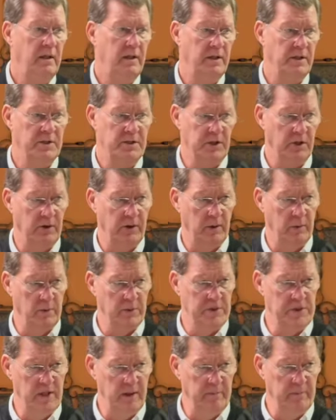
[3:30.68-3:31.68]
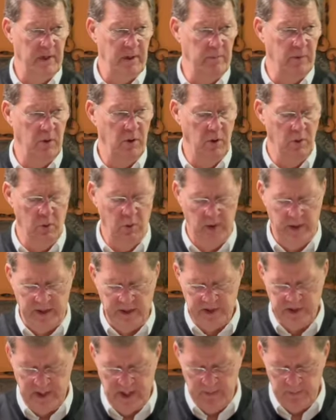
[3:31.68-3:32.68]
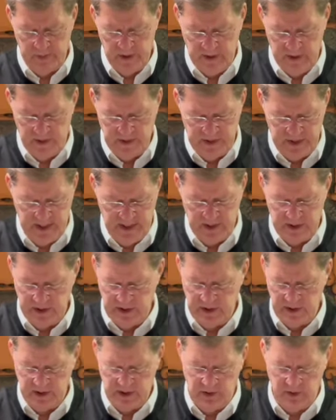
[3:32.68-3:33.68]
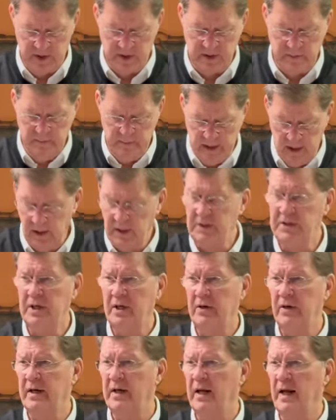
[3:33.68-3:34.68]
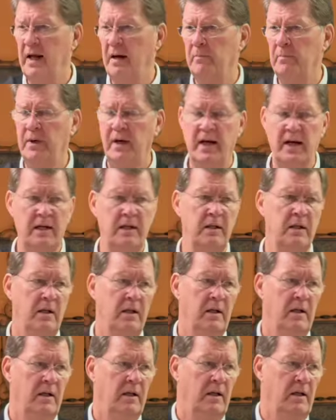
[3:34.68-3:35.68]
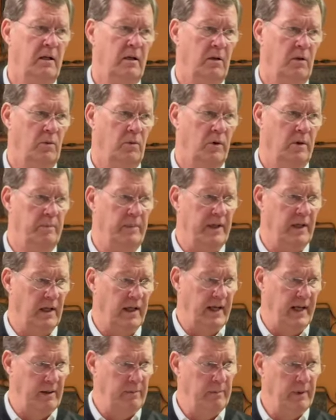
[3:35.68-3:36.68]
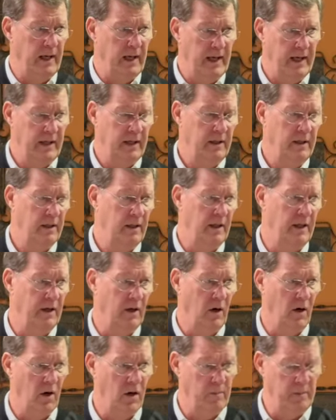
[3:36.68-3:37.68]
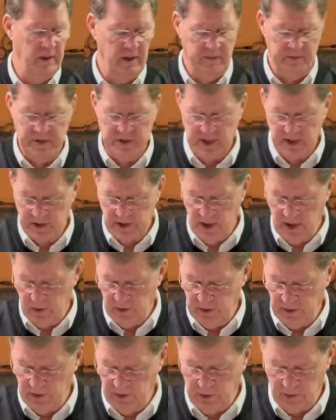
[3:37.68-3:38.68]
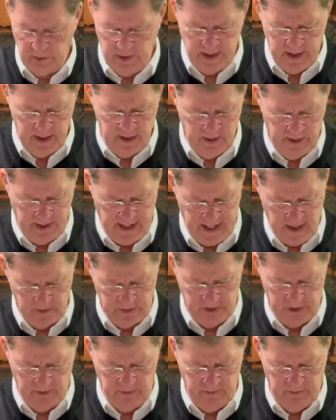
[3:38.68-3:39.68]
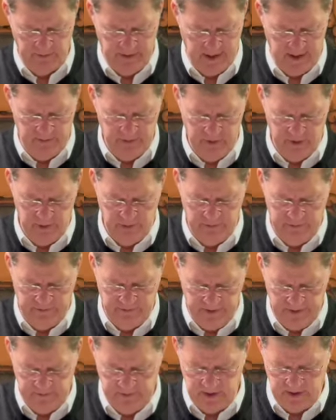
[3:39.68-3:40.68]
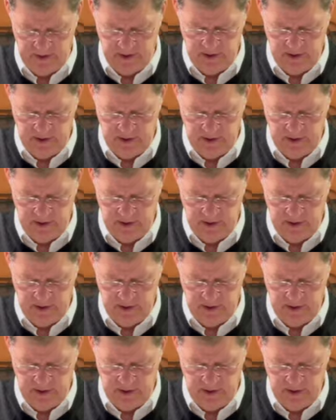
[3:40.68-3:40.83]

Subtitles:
And so there were some people who were exempt in the census. So this military campaign would be led by an army of 603,550.